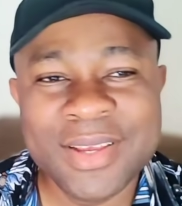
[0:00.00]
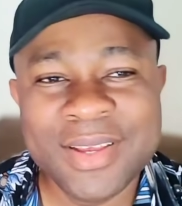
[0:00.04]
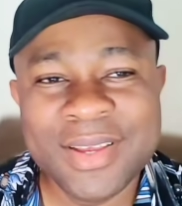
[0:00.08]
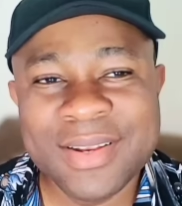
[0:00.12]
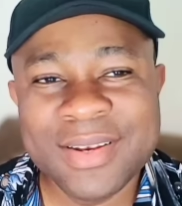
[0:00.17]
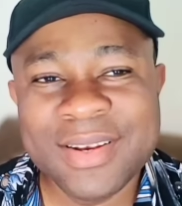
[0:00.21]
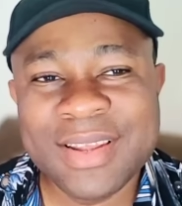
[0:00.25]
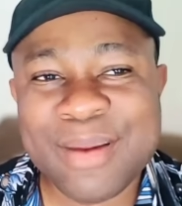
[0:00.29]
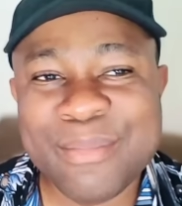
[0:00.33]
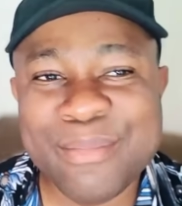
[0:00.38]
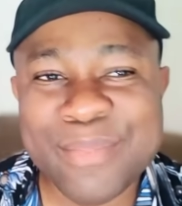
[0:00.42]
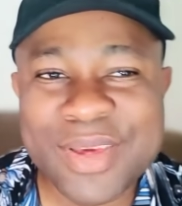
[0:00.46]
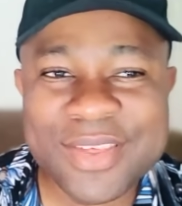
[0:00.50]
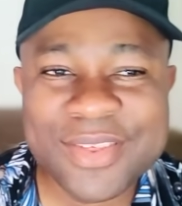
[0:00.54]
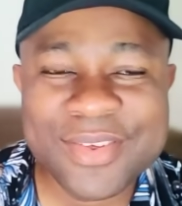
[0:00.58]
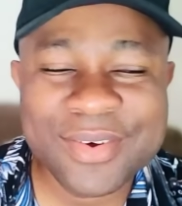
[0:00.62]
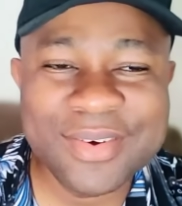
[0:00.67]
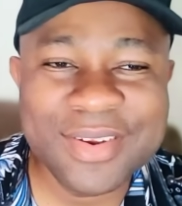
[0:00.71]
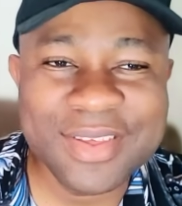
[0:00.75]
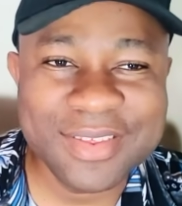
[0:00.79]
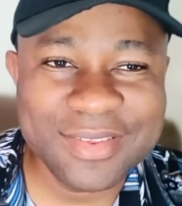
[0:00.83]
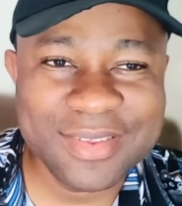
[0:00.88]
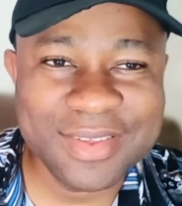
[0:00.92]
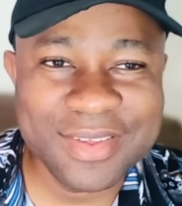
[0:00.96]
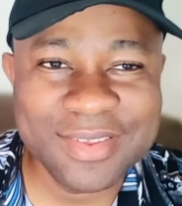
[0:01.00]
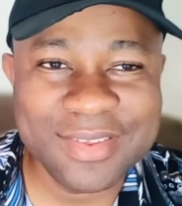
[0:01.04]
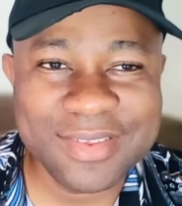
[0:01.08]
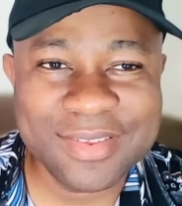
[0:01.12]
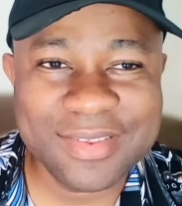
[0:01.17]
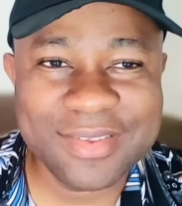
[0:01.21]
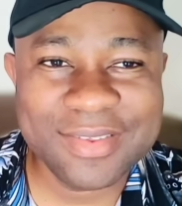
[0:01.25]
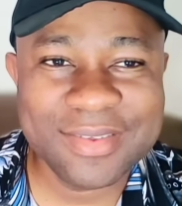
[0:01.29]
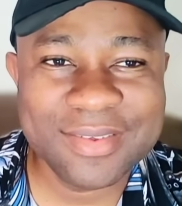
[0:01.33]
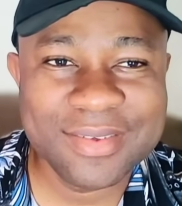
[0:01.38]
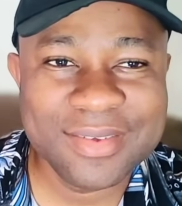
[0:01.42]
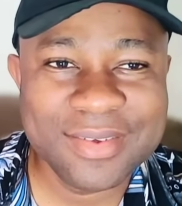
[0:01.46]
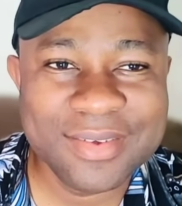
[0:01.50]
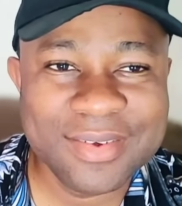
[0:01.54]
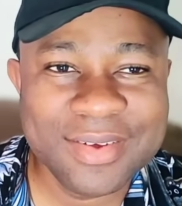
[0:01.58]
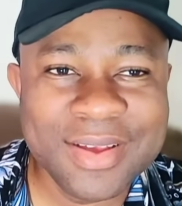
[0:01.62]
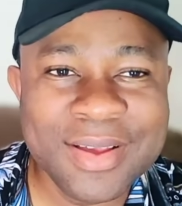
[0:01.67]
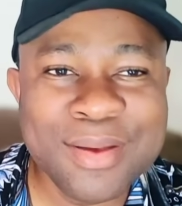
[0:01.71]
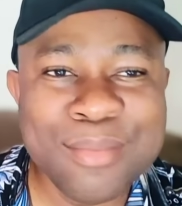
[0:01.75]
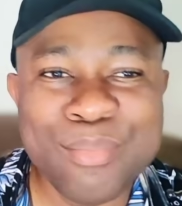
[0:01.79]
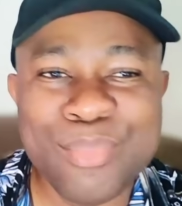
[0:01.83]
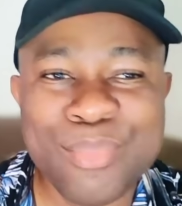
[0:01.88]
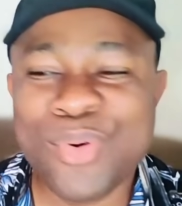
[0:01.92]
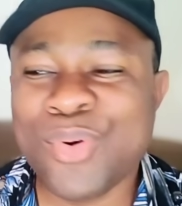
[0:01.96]
Their mission is this.
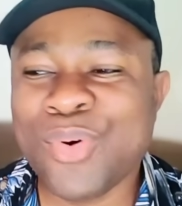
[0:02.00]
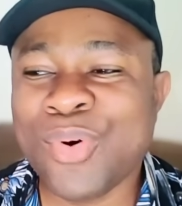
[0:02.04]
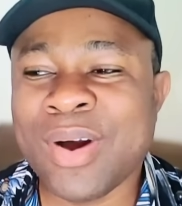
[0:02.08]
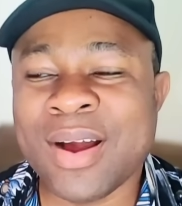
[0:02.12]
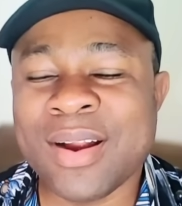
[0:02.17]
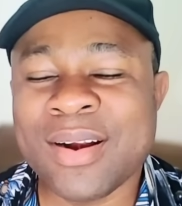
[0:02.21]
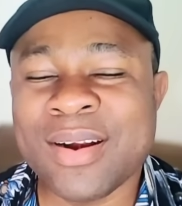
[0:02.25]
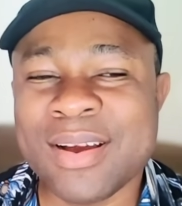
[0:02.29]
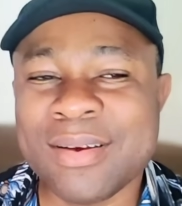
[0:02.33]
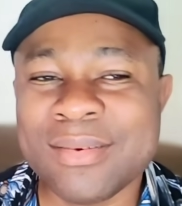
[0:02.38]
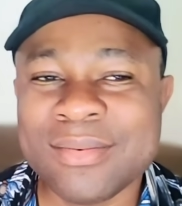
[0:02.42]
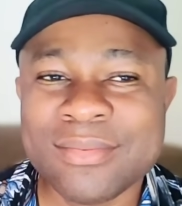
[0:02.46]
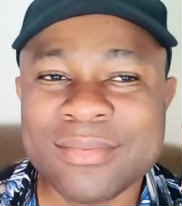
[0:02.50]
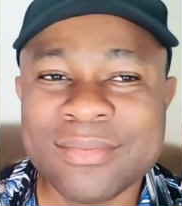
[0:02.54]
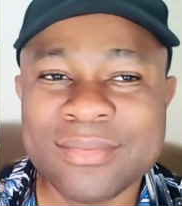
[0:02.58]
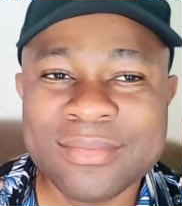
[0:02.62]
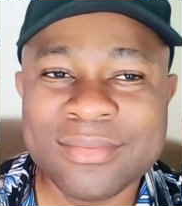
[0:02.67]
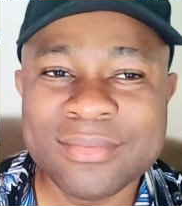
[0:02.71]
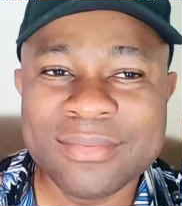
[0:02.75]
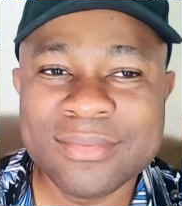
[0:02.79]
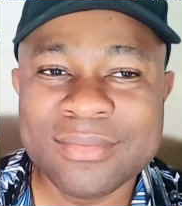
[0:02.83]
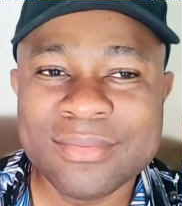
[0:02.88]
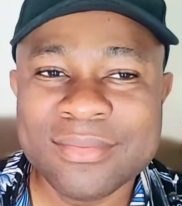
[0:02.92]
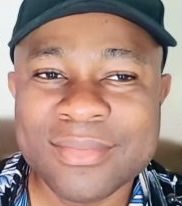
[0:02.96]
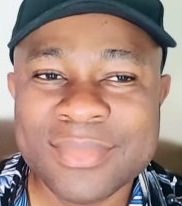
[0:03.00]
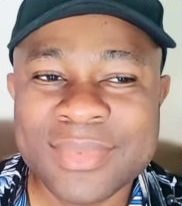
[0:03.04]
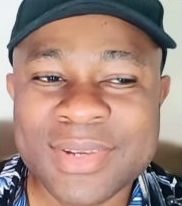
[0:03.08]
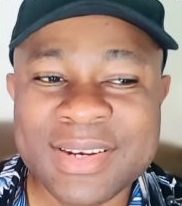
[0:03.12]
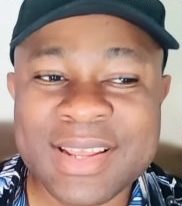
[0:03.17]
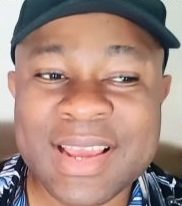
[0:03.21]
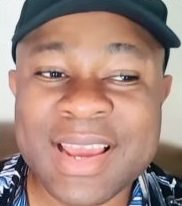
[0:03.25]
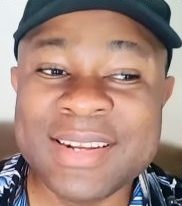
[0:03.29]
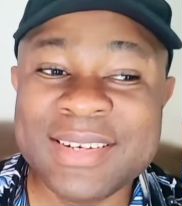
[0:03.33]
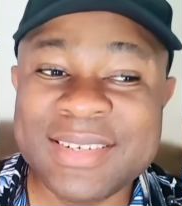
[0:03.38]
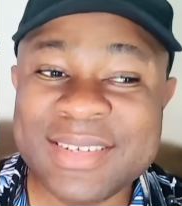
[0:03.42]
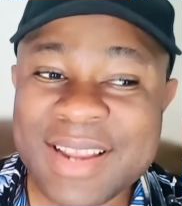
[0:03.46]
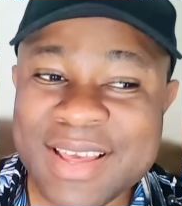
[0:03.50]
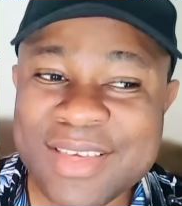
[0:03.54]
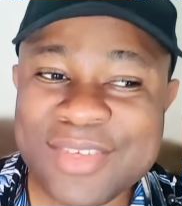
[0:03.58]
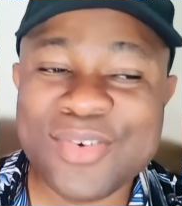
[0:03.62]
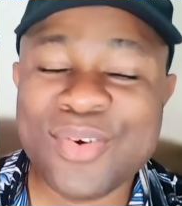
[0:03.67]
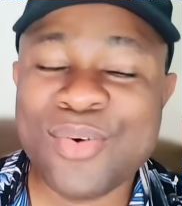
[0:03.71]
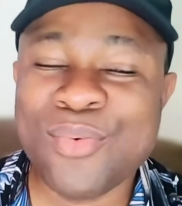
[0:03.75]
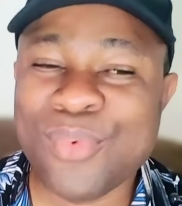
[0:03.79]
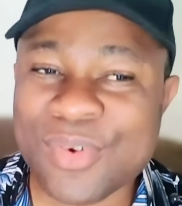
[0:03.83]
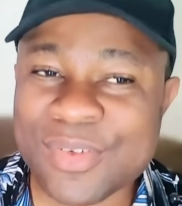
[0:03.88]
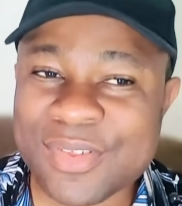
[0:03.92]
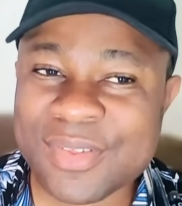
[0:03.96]
Boko Haram, their
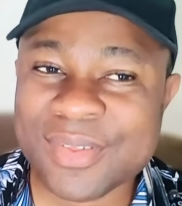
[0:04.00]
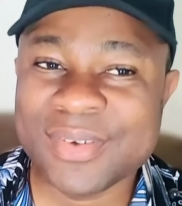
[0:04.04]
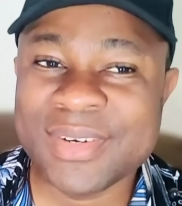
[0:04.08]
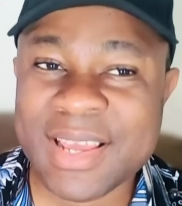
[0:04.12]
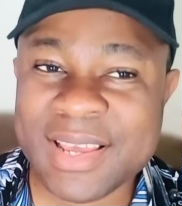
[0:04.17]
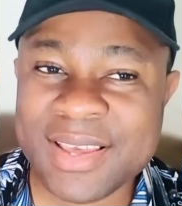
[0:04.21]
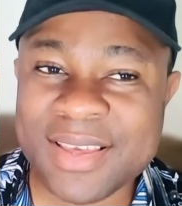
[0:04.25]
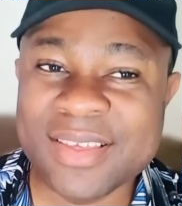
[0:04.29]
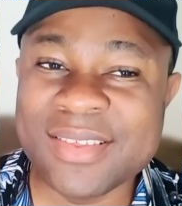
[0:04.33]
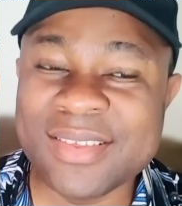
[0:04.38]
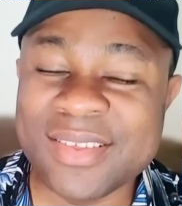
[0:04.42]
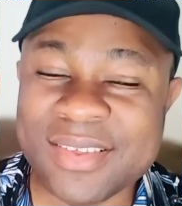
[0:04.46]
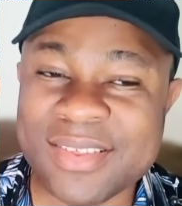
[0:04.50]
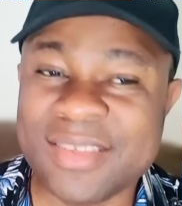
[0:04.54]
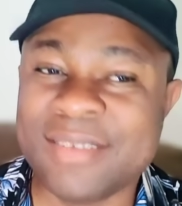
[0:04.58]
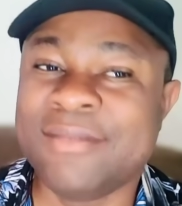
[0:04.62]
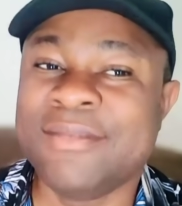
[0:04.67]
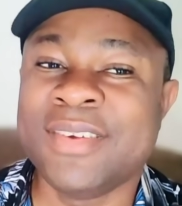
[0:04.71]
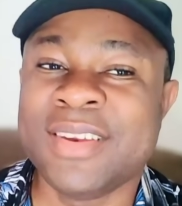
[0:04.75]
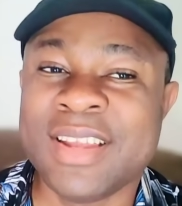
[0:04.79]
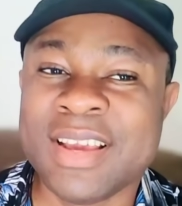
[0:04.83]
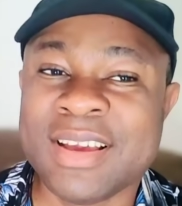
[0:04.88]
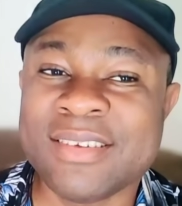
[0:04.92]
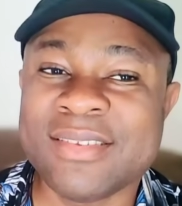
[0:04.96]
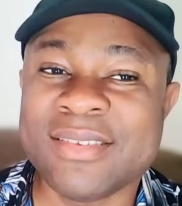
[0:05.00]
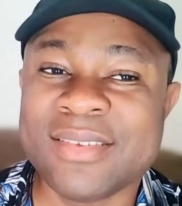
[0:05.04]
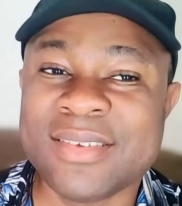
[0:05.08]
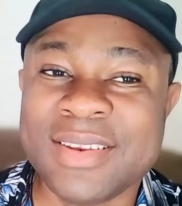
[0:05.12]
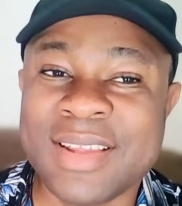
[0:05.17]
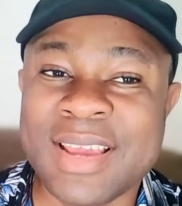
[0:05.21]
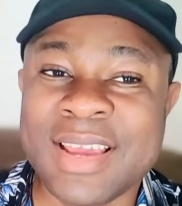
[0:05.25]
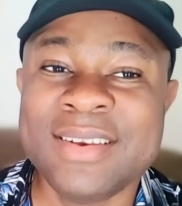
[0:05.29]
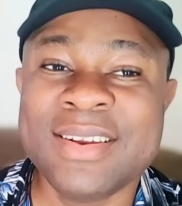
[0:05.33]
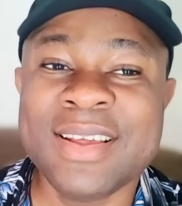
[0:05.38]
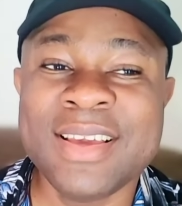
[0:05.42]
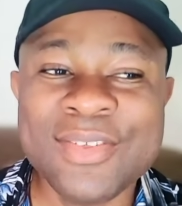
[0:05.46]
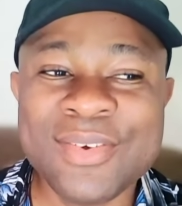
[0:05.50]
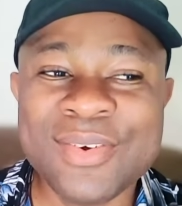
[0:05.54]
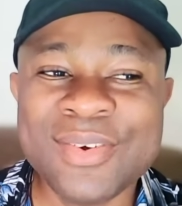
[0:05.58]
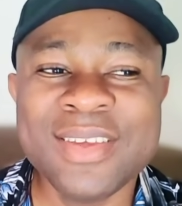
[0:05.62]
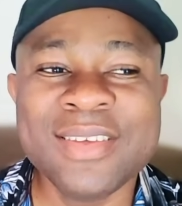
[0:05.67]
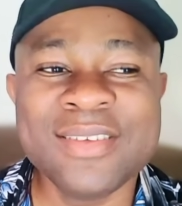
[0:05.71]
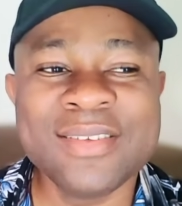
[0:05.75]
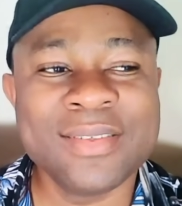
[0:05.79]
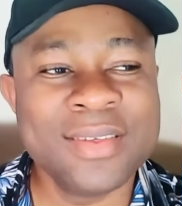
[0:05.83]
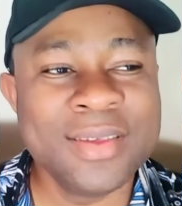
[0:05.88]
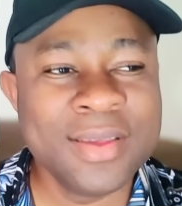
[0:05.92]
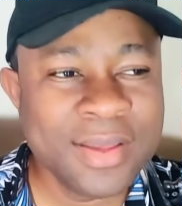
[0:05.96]
intention was not against the civilians. Their intention
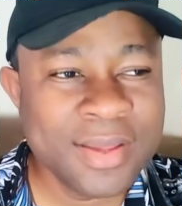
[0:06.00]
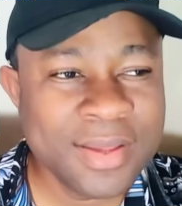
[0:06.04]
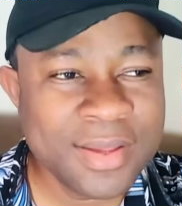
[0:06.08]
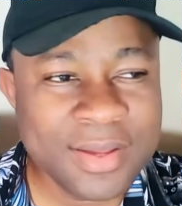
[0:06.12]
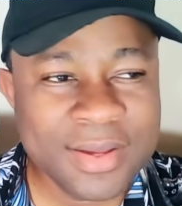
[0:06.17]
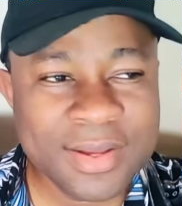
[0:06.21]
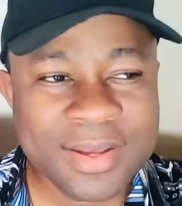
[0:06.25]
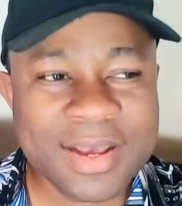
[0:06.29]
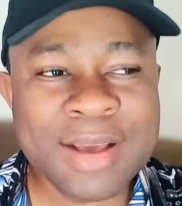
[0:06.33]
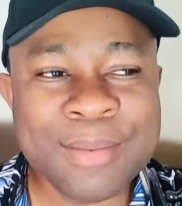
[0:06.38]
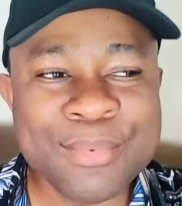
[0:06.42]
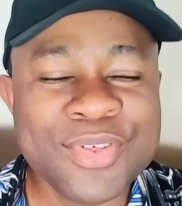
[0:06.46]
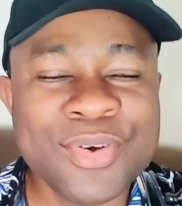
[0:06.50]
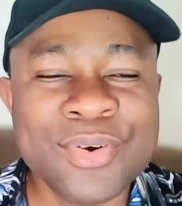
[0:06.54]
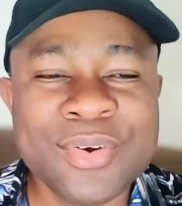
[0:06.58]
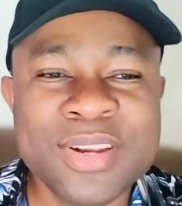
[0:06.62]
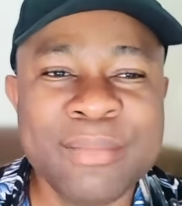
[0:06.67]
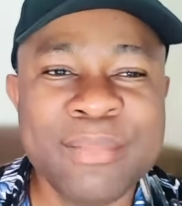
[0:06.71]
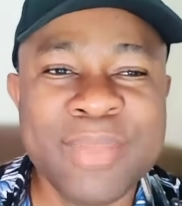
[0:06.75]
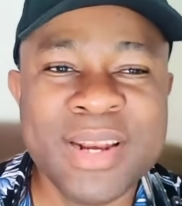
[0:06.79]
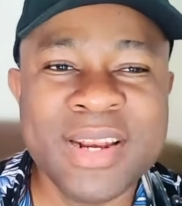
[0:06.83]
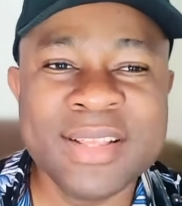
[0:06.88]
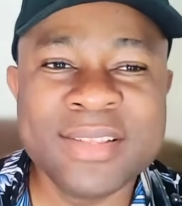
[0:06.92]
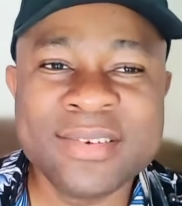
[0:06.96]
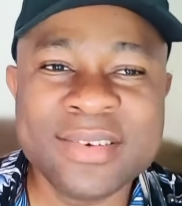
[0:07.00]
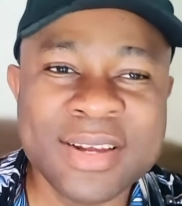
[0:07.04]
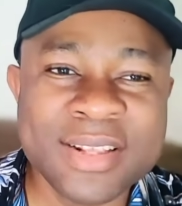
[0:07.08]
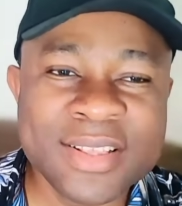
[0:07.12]
is capture the military